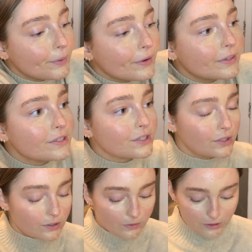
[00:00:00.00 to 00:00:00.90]
going
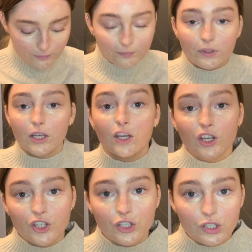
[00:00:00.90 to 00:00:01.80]
to
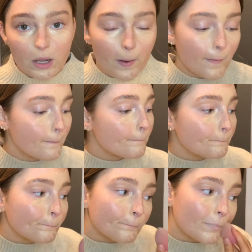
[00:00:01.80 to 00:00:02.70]
just
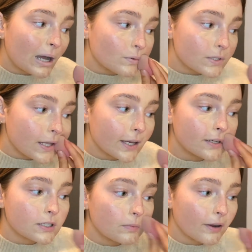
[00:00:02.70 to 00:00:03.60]
bounce that
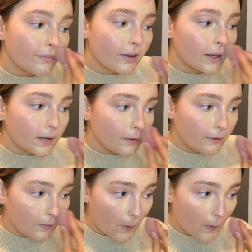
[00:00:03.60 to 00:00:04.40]
into my face.